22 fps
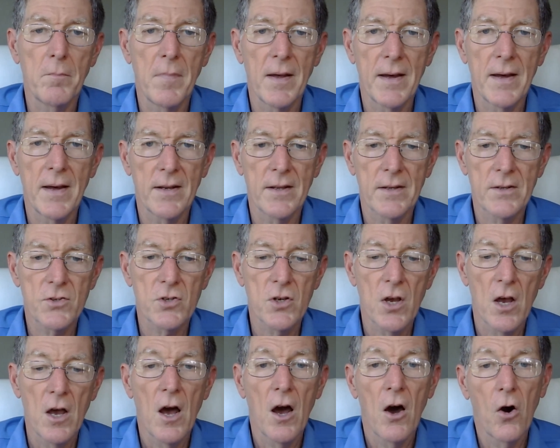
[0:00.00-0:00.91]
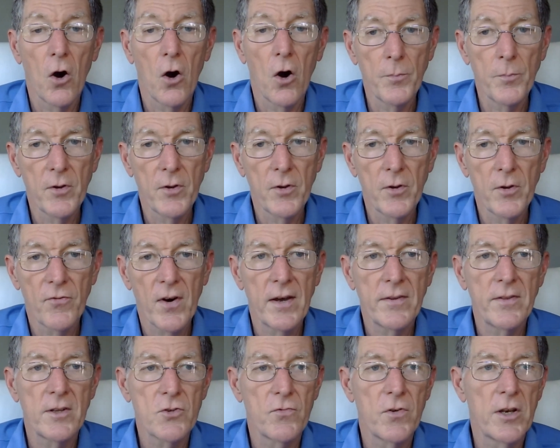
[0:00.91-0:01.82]
balance. Hope you
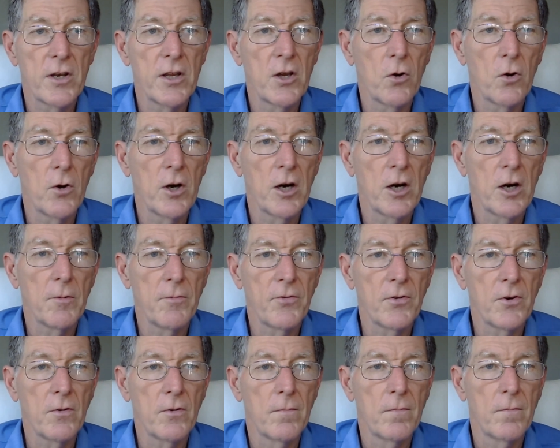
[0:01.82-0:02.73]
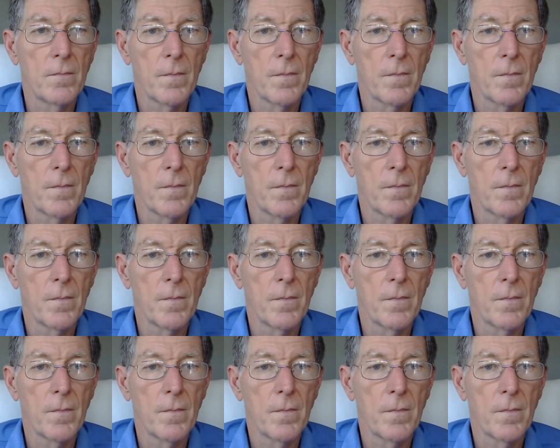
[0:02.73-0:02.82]
find this video helpful.